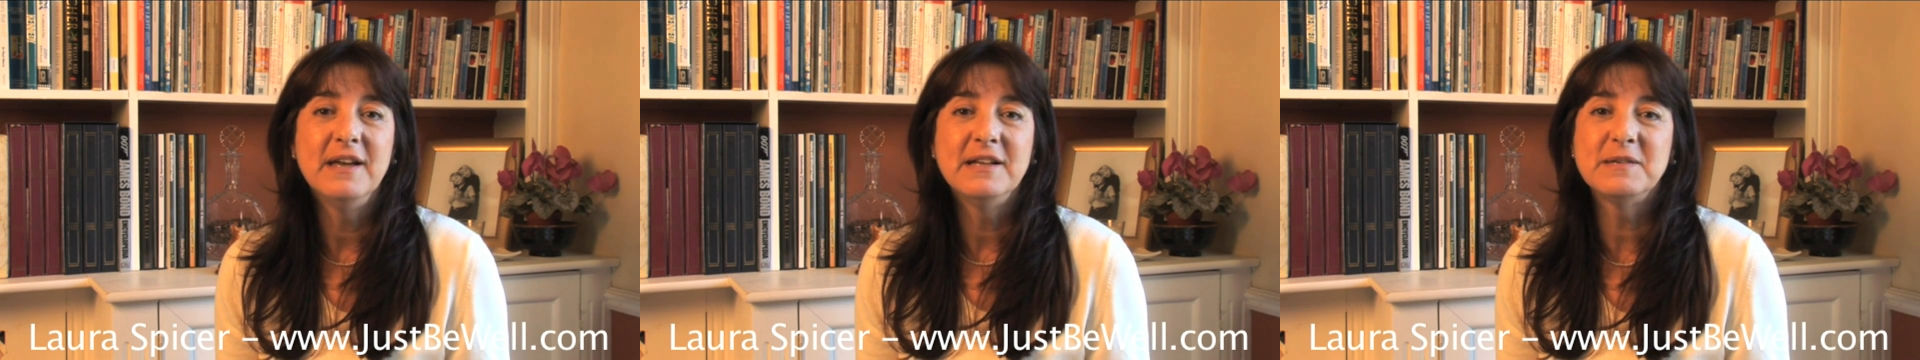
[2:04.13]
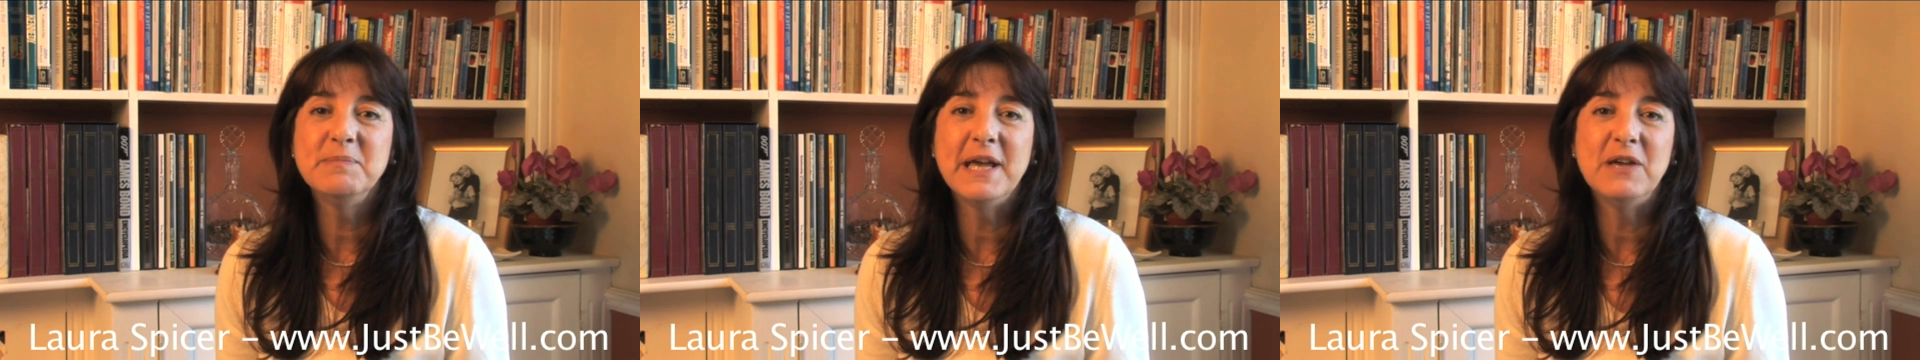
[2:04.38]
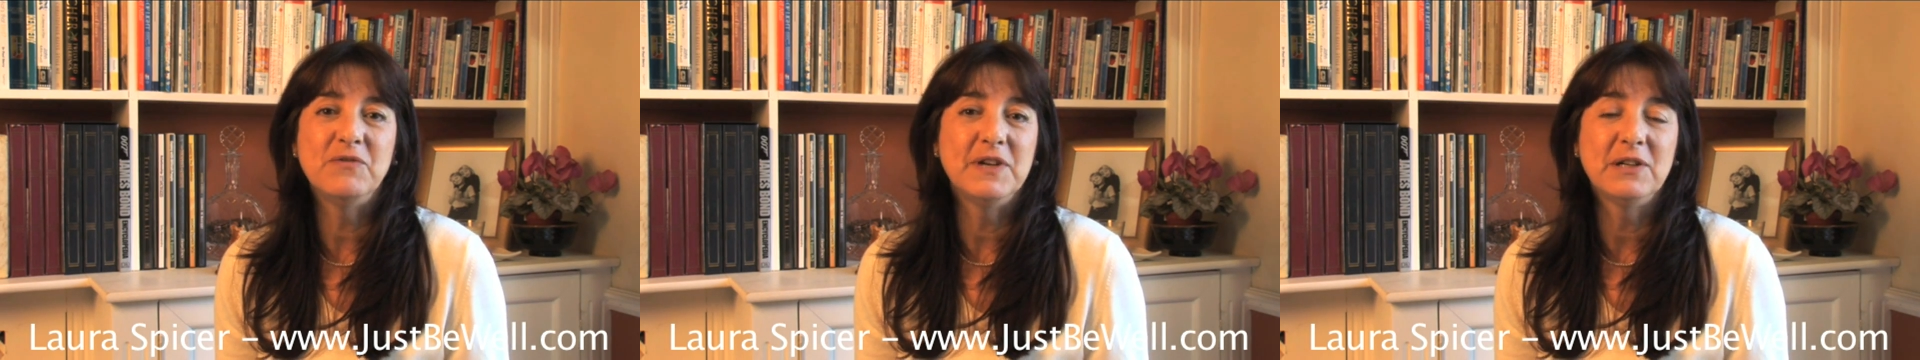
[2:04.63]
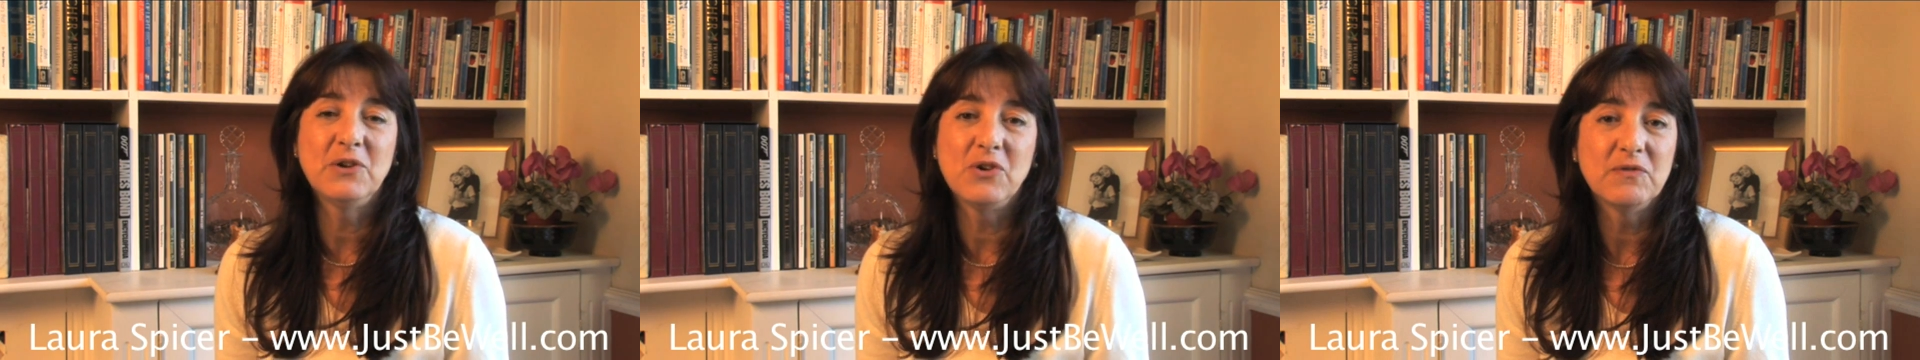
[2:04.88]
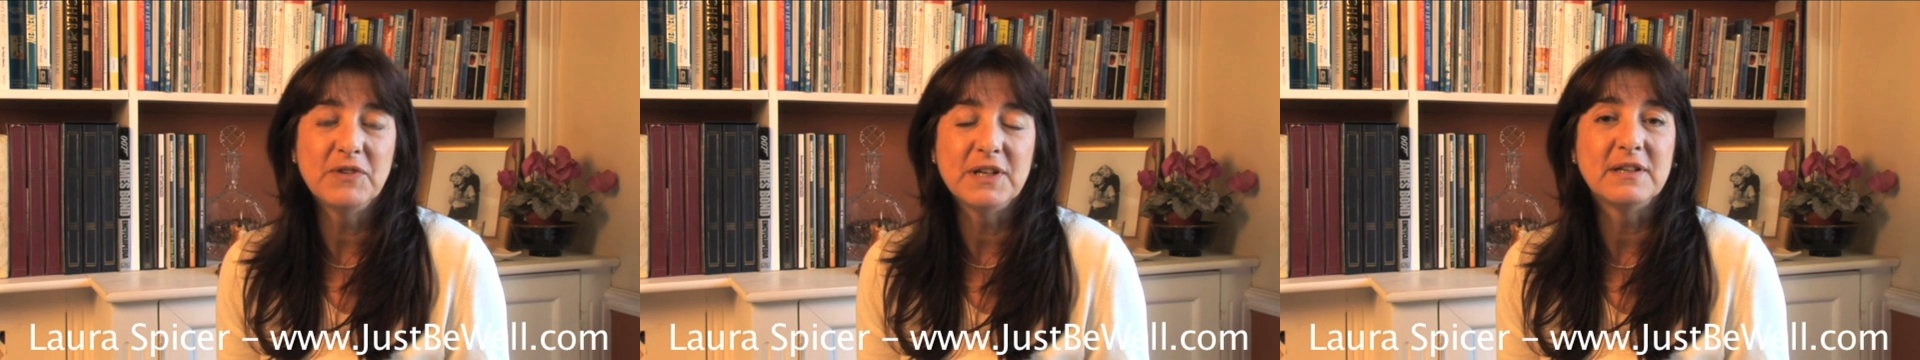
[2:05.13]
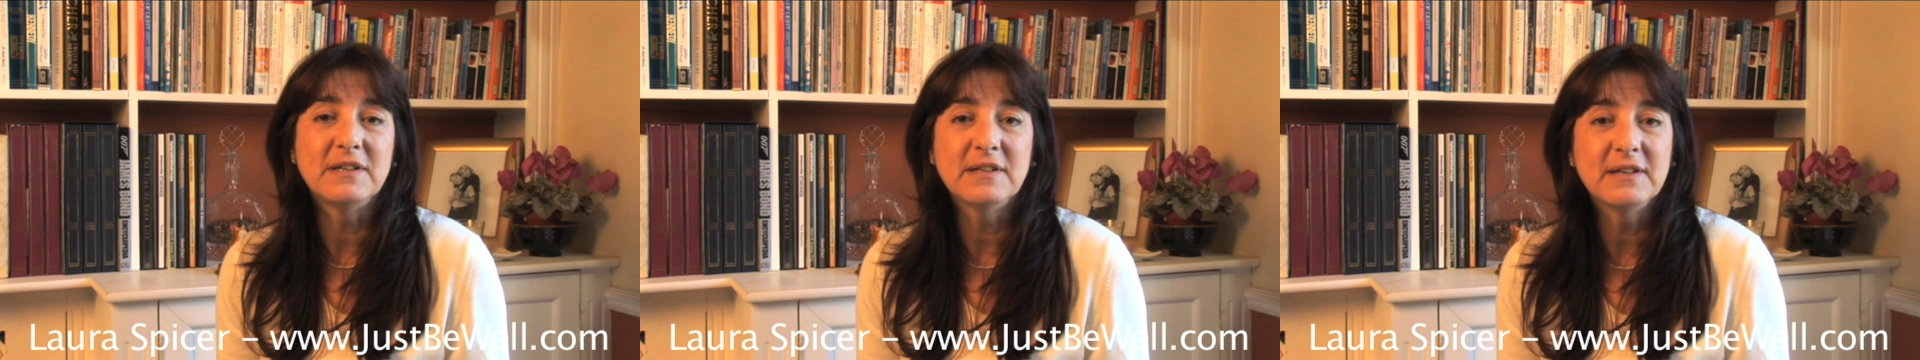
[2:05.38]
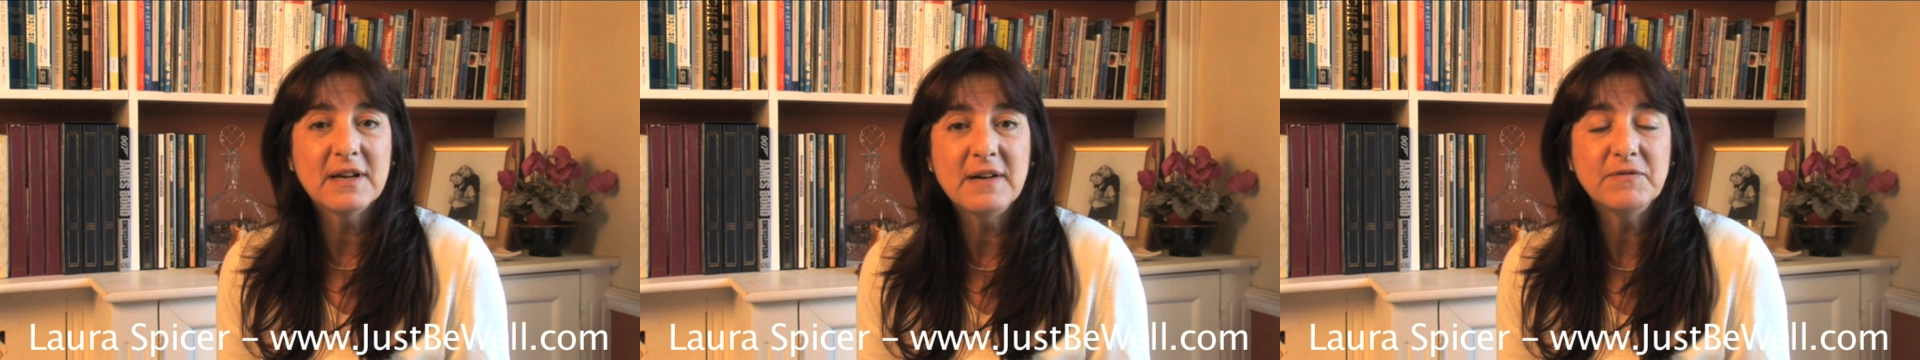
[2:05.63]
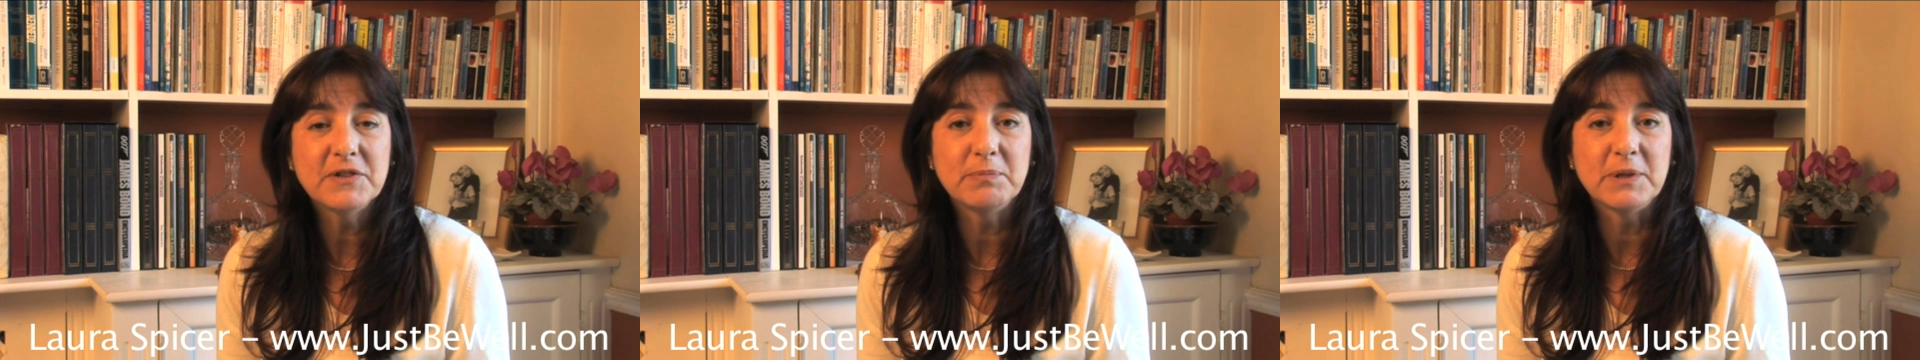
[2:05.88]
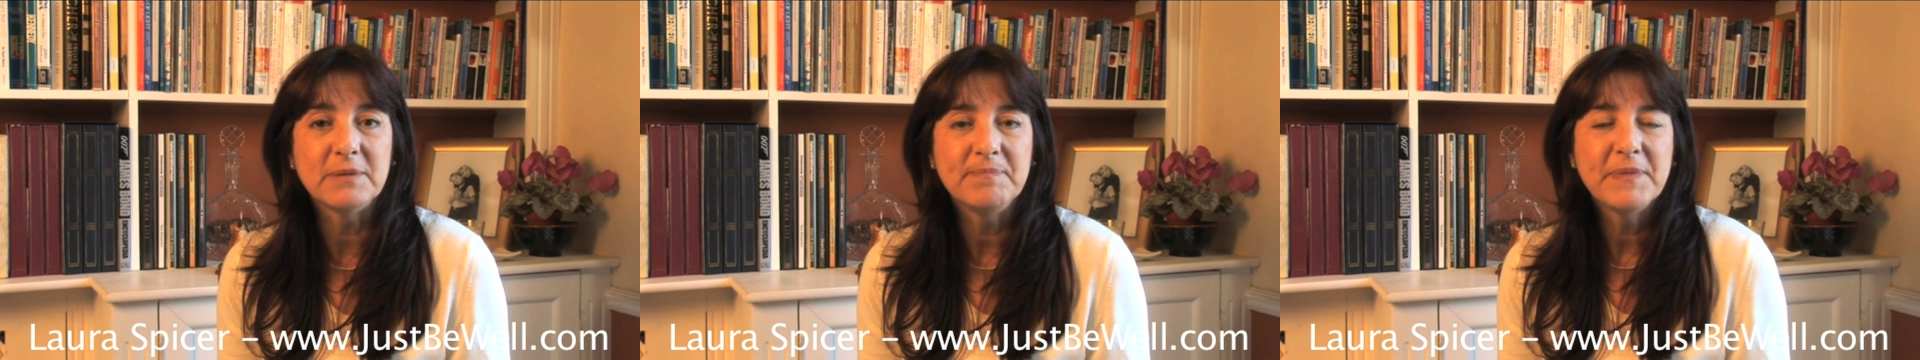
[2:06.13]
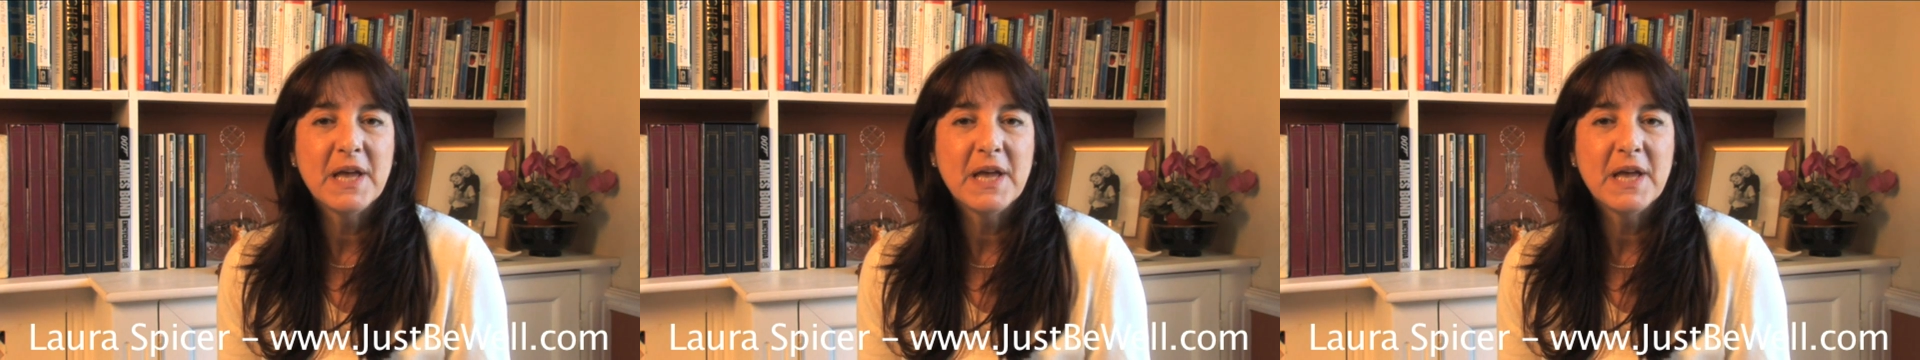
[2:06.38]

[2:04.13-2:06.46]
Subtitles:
to make you feel confident and comfortable.